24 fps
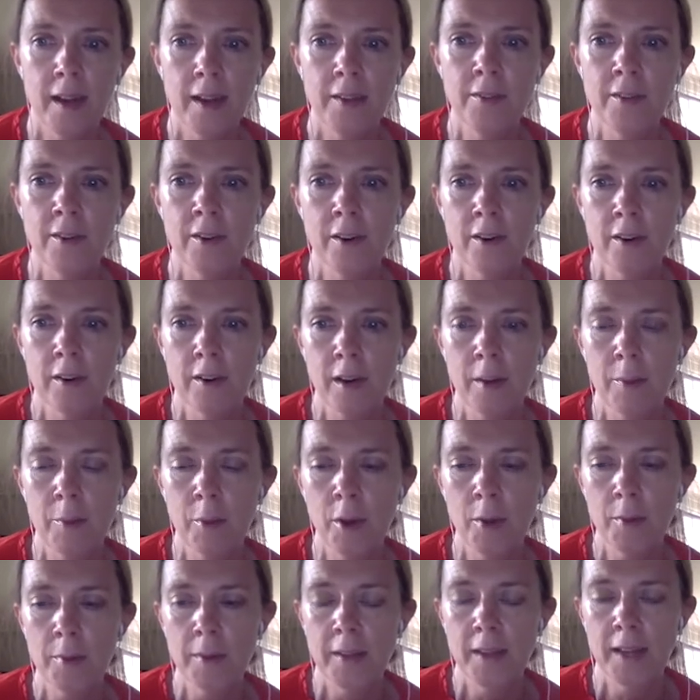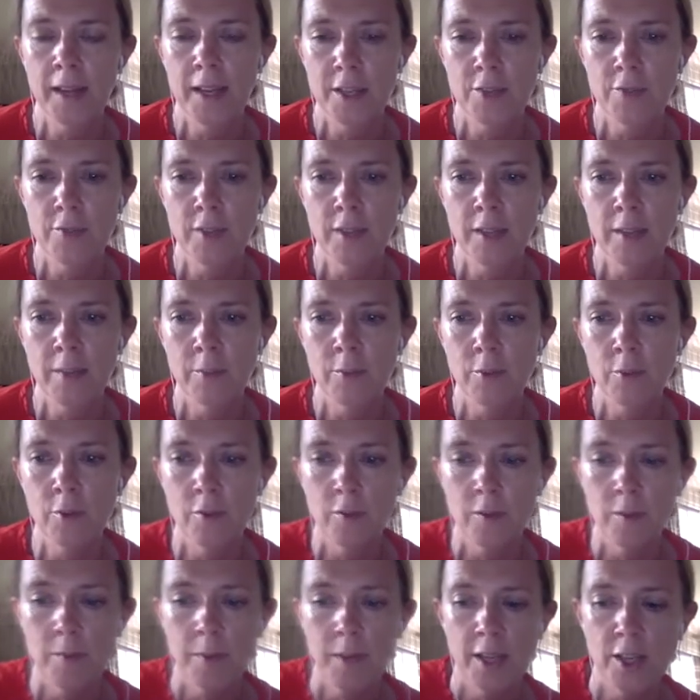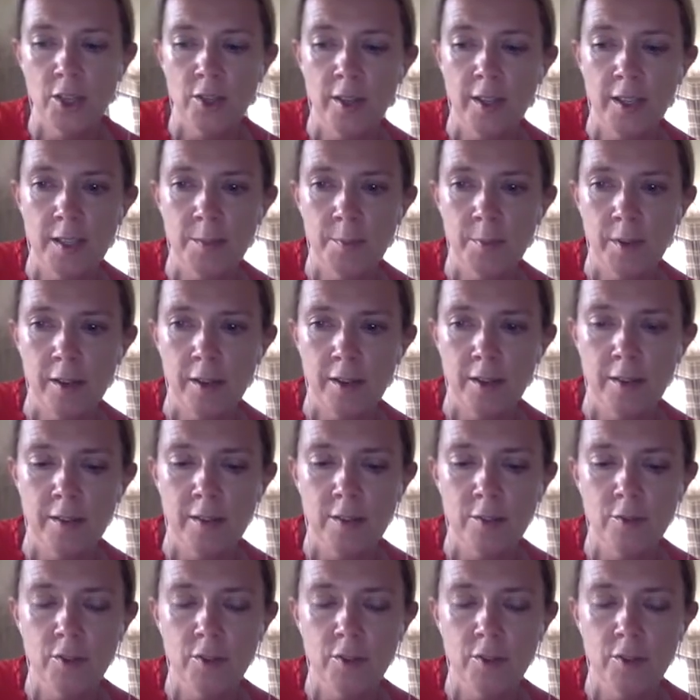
in their appointment letter really improve the patient experience.